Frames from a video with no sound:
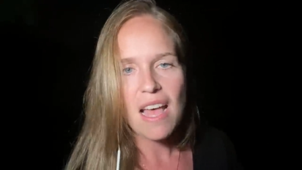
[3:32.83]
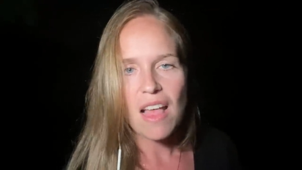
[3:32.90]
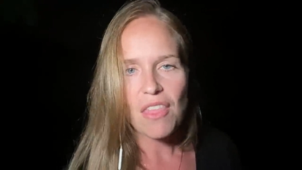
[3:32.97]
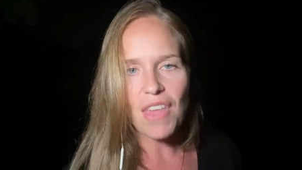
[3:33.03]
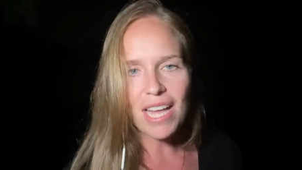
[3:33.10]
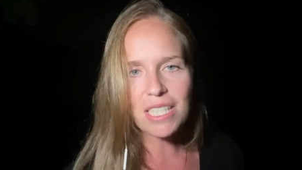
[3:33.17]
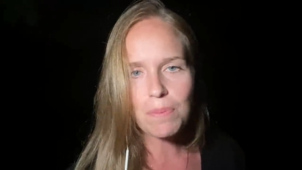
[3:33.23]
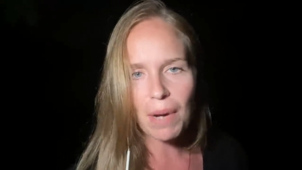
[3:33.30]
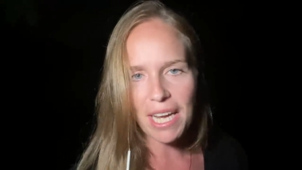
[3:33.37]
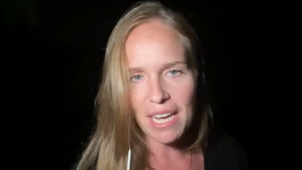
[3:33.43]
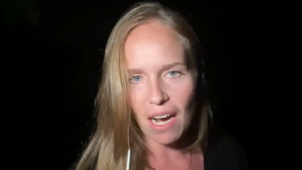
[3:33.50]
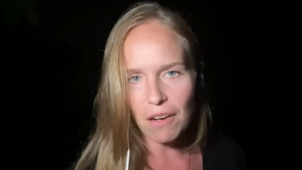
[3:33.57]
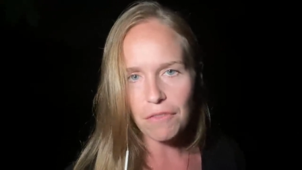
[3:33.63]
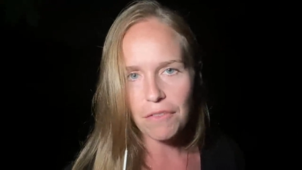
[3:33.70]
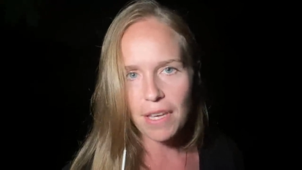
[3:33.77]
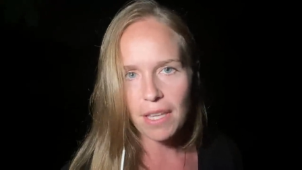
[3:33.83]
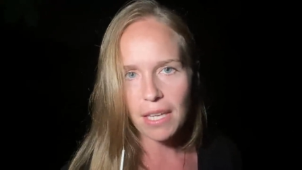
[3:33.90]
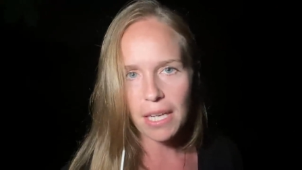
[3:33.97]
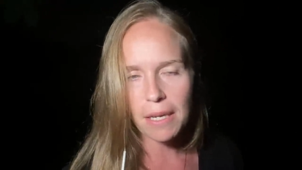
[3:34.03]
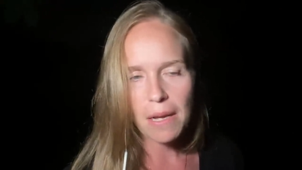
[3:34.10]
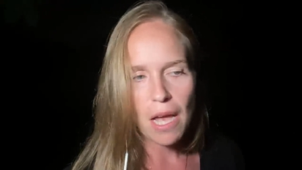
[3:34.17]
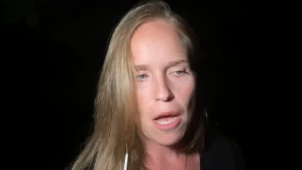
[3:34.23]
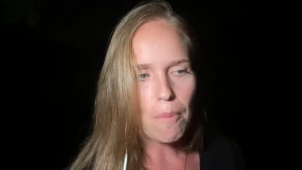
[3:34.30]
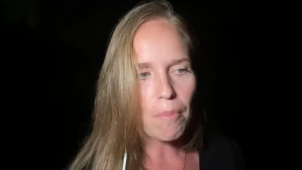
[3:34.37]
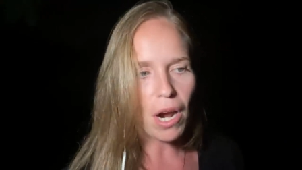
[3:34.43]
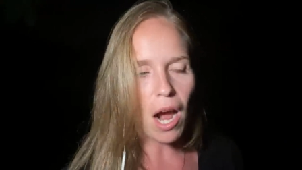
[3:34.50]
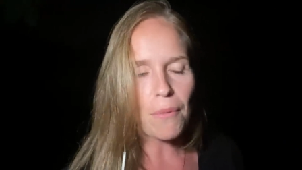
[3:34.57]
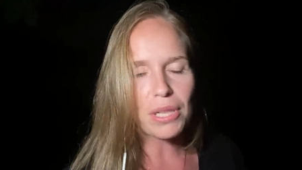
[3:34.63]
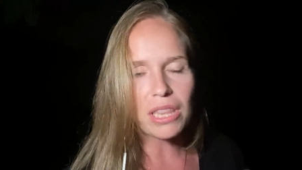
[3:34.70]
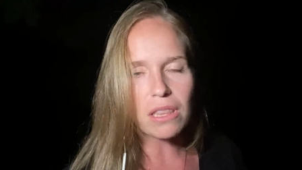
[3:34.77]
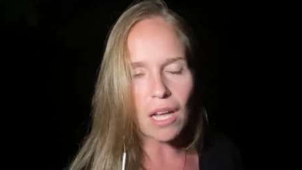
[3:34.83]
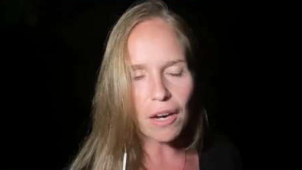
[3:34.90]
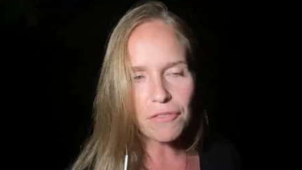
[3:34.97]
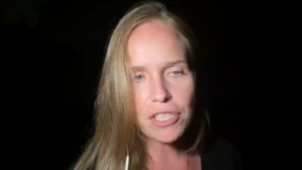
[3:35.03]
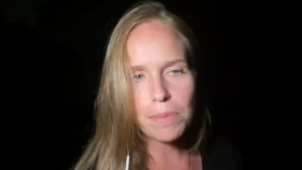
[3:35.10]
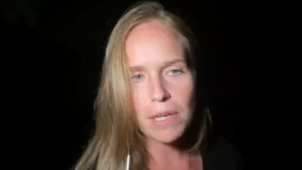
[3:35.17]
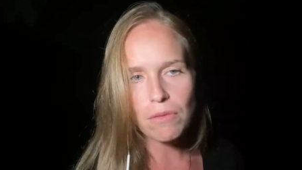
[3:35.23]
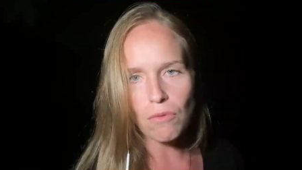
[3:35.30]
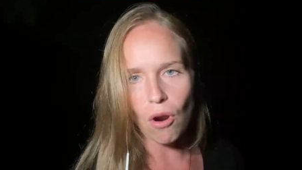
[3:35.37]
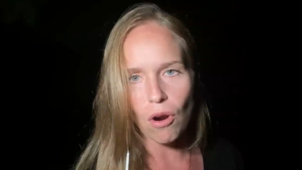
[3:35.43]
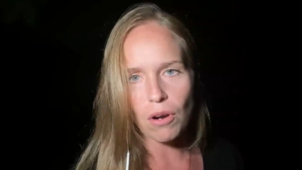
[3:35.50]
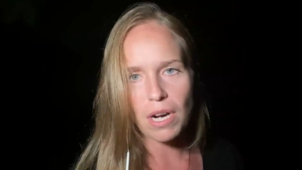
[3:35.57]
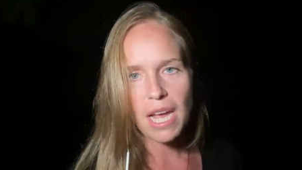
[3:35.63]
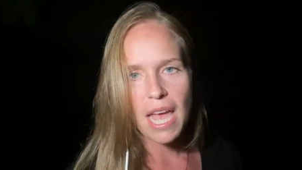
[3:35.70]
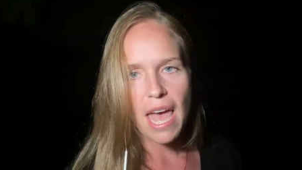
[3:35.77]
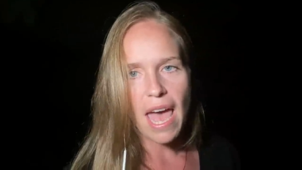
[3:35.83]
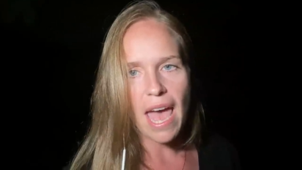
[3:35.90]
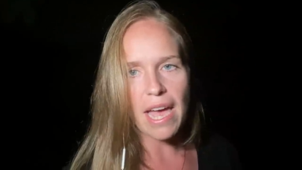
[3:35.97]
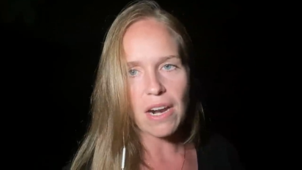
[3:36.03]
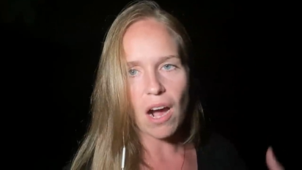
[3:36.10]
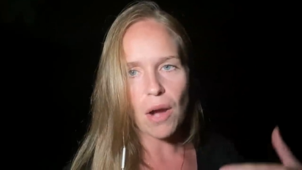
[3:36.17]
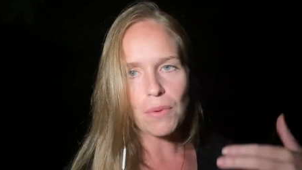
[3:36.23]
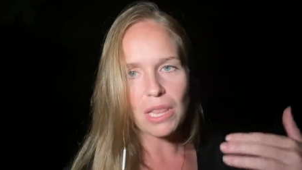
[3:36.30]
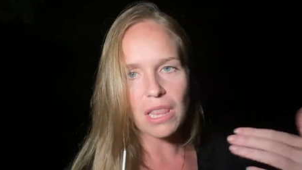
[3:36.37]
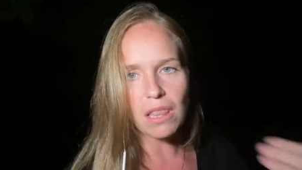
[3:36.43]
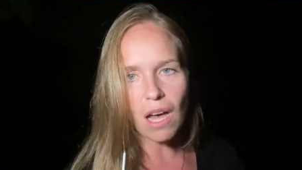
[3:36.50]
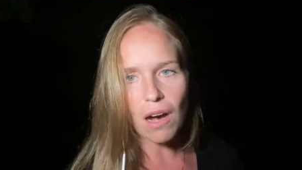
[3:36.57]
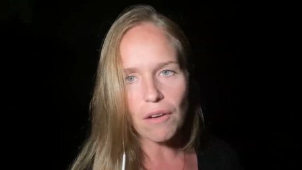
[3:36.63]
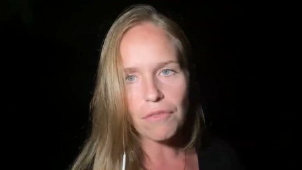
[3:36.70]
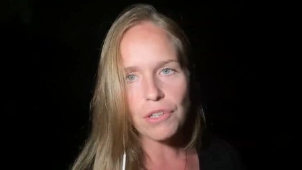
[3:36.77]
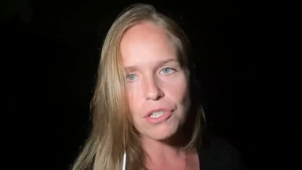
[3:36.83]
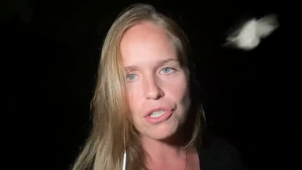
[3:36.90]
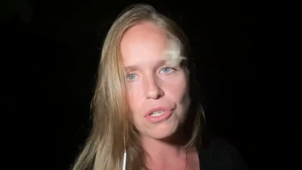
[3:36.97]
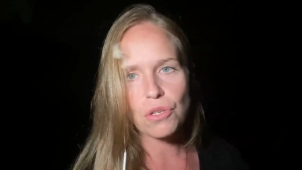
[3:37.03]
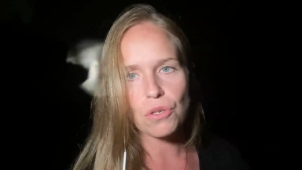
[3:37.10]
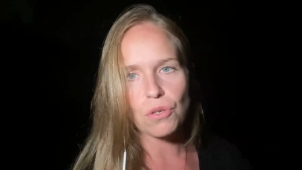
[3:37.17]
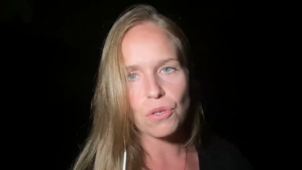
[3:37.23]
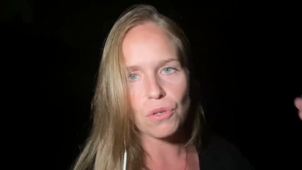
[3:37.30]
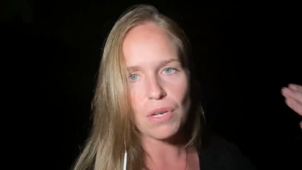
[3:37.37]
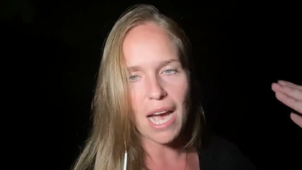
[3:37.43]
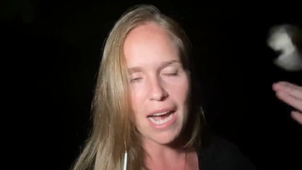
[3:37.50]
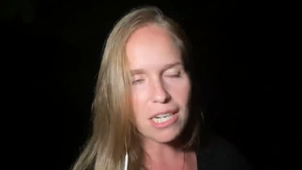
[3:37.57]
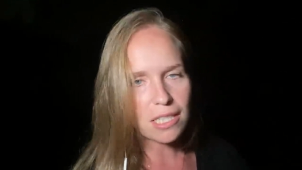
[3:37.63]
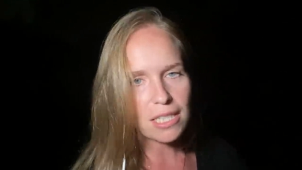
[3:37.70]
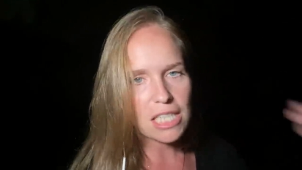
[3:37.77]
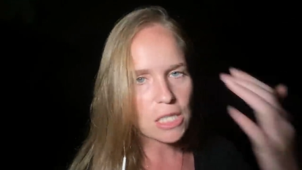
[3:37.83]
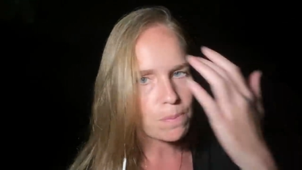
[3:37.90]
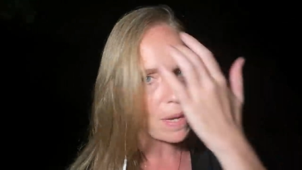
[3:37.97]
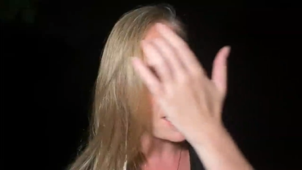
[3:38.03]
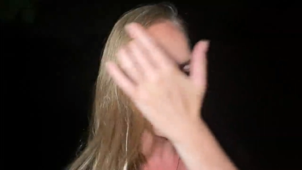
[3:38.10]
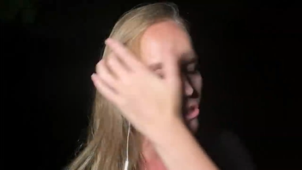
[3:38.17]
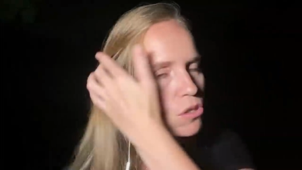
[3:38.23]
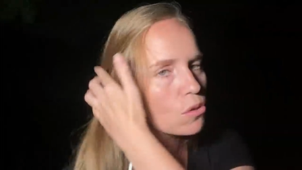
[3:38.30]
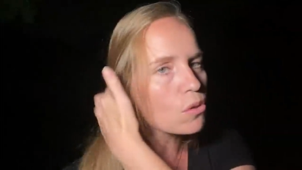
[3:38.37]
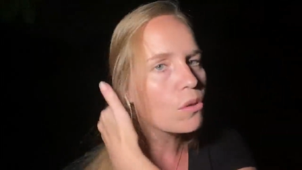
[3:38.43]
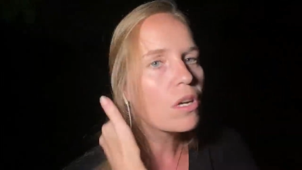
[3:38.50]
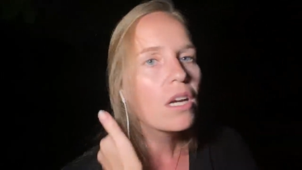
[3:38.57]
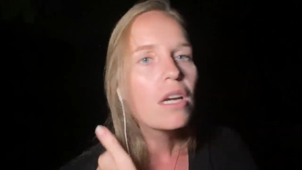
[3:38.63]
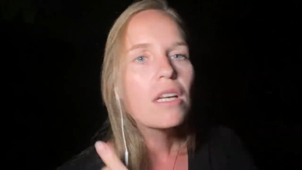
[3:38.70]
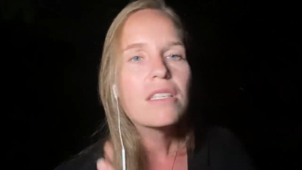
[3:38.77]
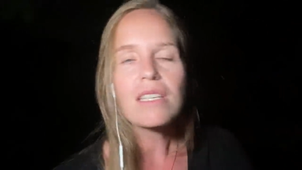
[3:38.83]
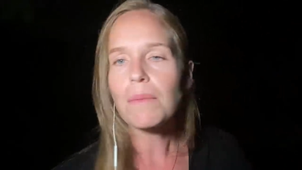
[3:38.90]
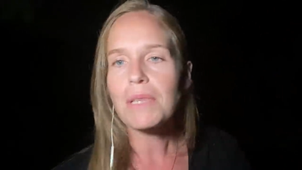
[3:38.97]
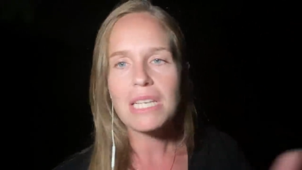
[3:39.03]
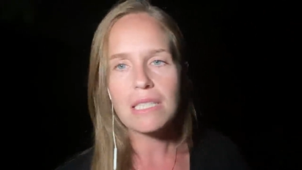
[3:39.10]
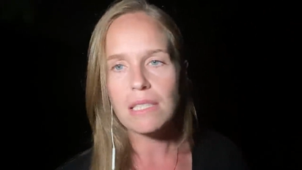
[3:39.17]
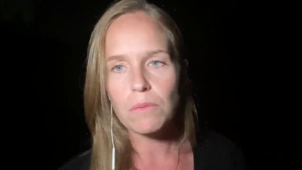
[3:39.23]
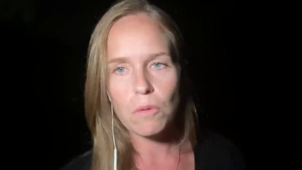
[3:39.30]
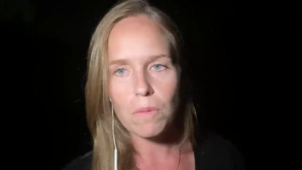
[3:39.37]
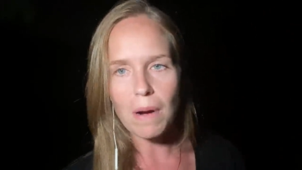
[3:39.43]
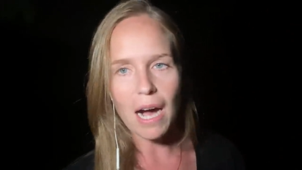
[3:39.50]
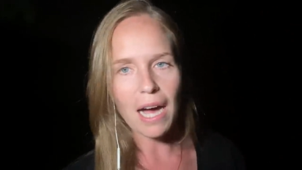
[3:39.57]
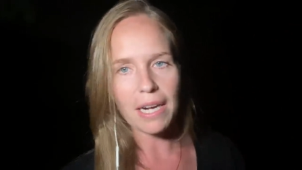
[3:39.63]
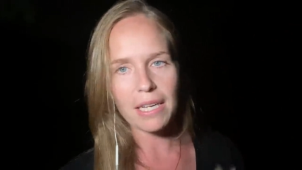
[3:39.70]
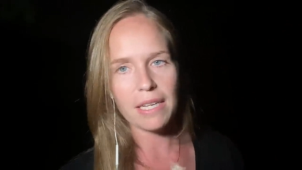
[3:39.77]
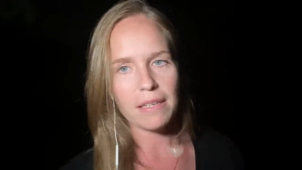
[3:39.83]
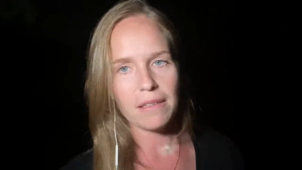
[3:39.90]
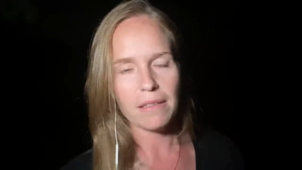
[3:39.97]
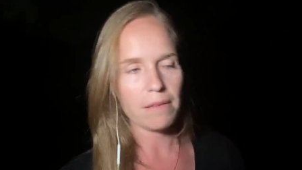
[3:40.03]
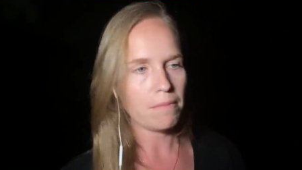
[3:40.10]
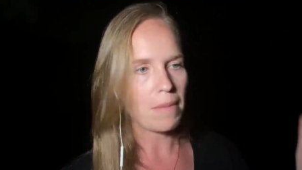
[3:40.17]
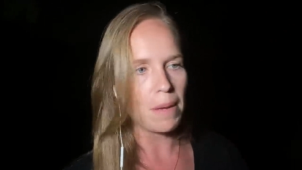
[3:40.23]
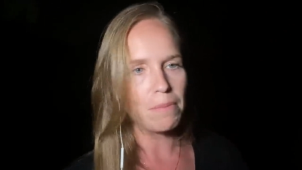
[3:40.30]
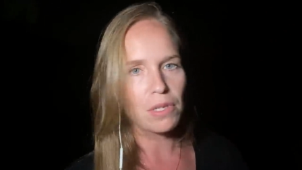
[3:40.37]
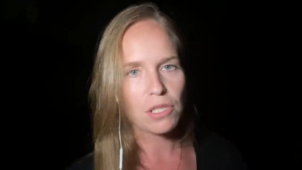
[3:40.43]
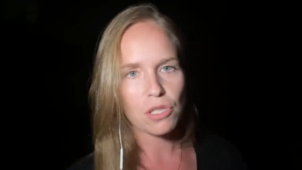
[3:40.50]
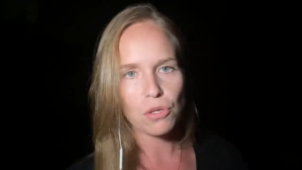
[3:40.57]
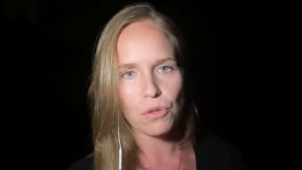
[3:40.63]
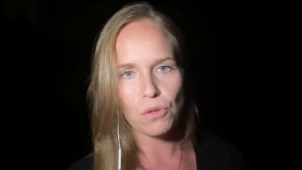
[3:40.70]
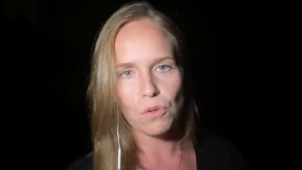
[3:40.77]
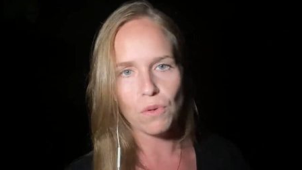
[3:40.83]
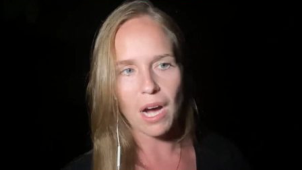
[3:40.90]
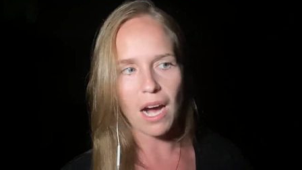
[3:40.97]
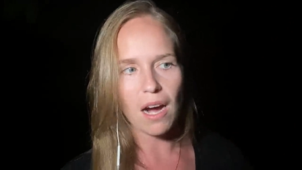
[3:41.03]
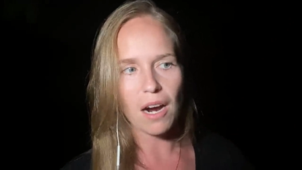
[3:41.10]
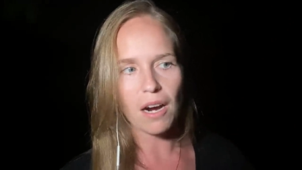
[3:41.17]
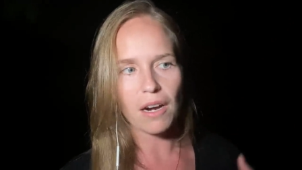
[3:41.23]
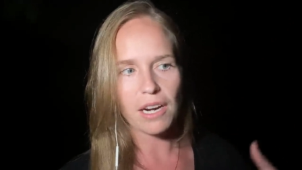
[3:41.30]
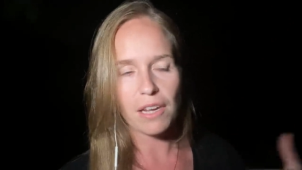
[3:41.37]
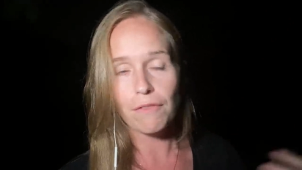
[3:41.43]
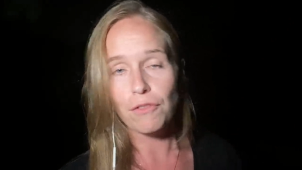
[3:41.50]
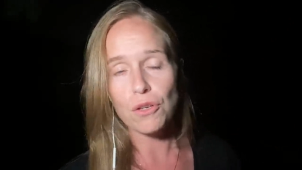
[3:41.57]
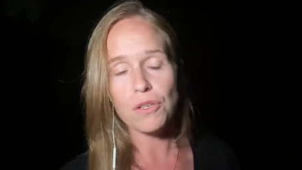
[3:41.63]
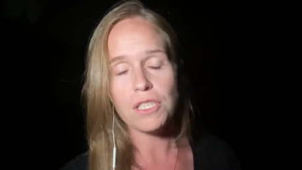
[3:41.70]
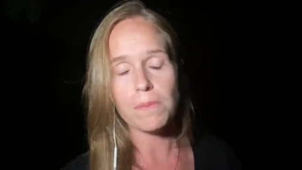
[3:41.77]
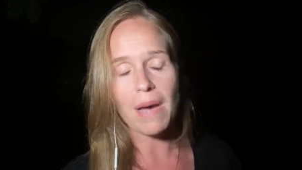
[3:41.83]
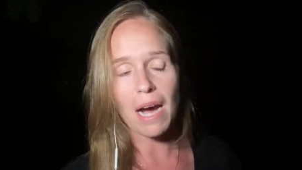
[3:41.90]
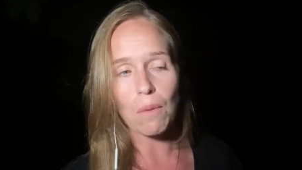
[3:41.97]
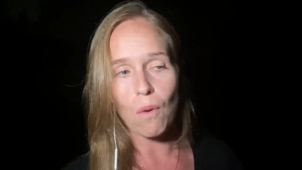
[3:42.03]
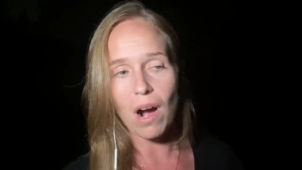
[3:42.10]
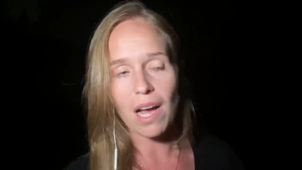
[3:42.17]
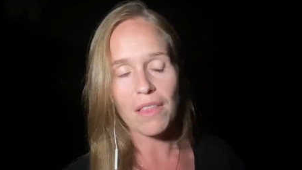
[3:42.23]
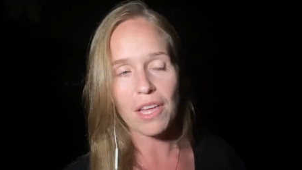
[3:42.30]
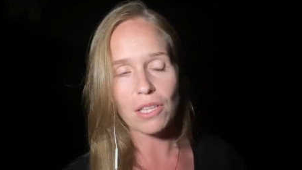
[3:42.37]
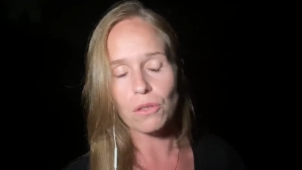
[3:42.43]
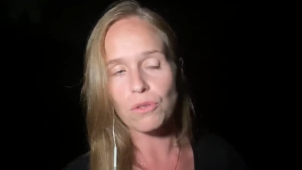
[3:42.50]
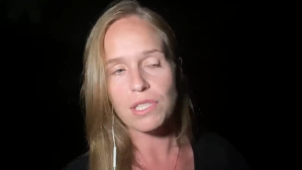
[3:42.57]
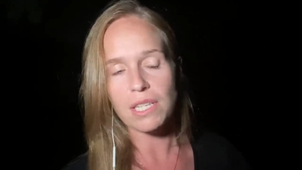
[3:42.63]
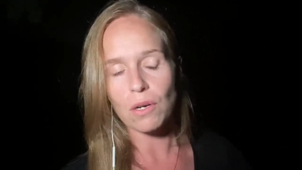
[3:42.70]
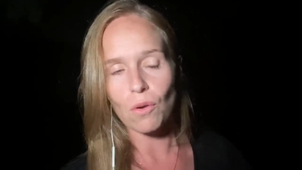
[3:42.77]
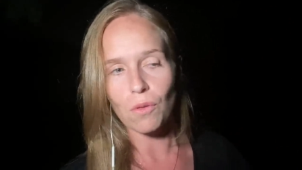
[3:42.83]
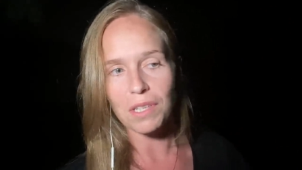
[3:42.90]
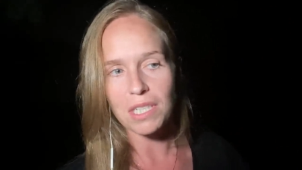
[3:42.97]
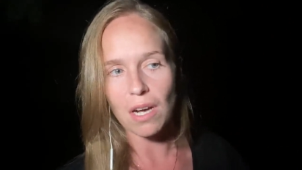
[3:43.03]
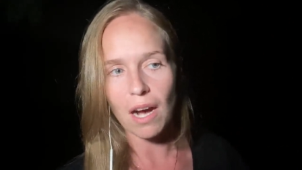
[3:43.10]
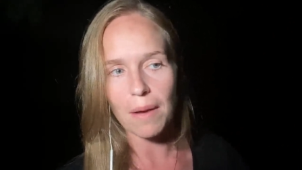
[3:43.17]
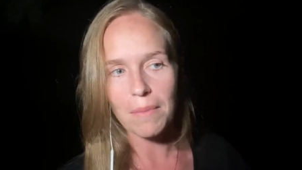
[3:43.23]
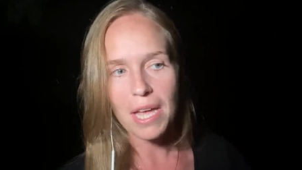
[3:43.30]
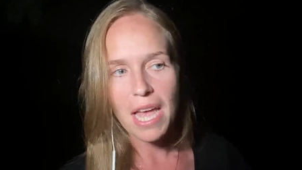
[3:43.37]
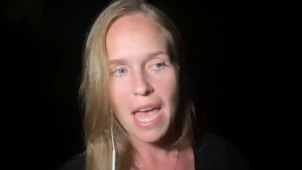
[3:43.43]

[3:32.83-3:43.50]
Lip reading: That's my gut feeling, but I would love to be wrong. And I would love to actually speak to some of these Liberal Party members who are confused about why they're losing all the time.